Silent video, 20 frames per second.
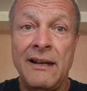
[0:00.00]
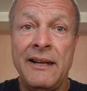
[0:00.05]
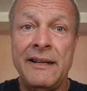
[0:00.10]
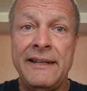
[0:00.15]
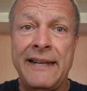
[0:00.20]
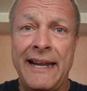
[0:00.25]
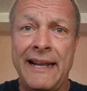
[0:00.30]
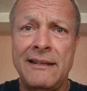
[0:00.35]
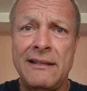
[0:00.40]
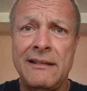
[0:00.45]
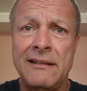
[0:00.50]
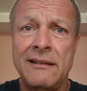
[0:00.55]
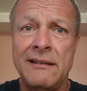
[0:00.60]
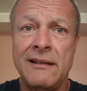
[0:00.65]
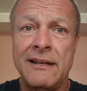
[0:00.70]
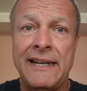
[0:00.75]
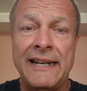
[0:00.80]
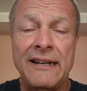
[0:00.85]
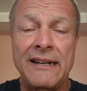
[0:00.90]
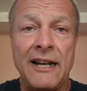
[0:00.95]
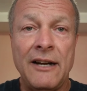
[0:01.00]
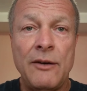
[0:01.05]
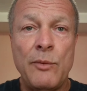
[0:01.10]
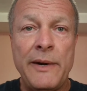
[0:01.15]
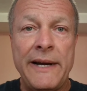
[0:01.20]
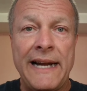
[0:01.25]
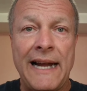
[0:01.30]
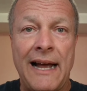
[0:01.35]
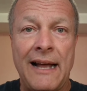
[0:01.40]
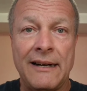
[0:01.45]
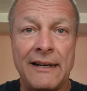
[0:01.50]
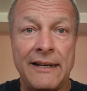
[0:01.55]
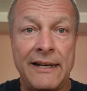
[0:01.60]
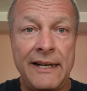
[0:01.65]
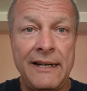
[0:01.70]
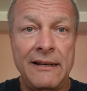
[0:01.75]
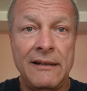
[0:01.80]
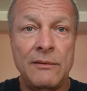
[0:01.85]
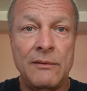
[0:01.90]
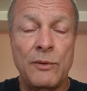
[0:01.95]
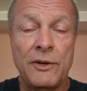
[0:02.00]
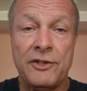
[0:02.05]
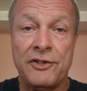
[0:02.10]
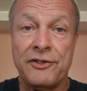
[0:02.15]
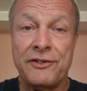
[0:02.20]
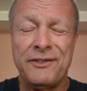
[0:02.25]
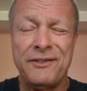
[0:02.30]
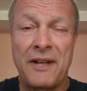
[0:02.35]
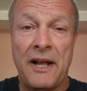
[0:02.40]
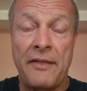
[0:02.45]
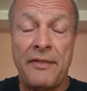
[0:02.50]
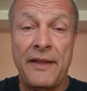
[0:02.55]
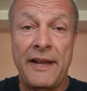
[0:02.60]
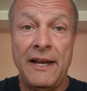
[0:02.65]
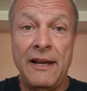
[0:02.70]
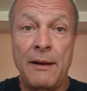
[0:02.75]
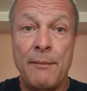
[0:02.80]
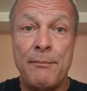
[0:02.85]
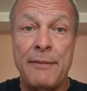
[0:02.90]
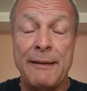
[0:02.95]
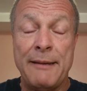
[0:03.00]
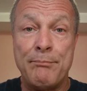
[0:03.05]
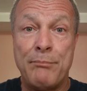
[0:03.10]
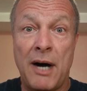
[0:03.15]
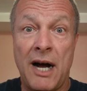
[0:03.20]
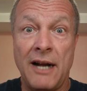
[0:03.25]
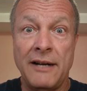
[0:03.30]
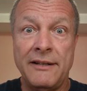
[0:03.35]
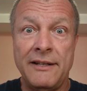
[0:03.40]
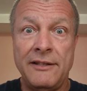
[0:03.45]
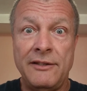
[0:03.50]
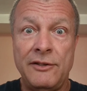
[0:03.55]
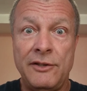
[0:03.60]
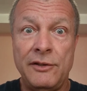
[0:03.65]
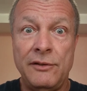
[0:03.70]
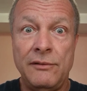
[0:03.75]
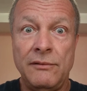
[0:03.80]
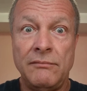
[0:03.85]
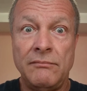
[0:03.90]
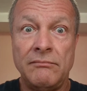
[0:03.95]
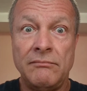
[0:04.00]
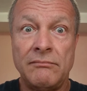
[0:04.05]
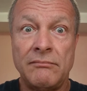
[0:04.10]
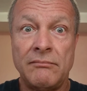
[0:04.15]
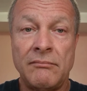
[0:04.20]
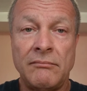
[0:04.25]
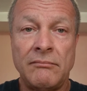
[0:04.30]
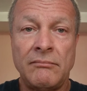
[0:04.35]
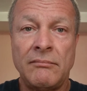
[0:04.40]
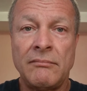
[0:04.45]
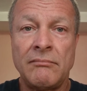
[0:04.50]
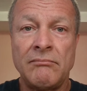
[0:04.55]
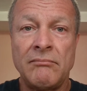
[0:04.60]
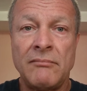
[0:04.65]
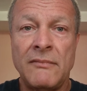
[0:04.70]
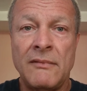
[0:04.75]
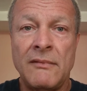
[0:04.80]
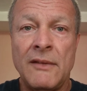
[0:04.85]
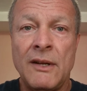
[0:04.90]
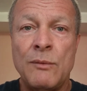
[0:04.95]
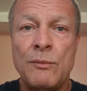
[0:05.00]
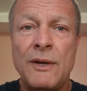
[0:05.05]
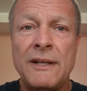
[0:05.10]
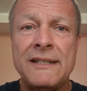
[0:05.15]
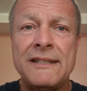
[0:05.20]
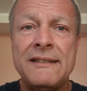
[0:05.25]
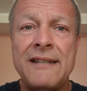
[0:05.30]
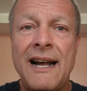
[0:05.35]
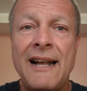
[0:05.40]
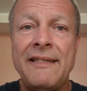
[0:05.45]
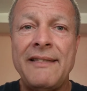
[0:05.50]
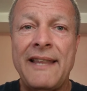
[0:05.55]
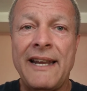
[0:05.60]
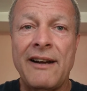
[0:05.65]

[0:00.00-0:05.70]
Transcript: yet Can unreality, which is nothing, be bonded to? What's not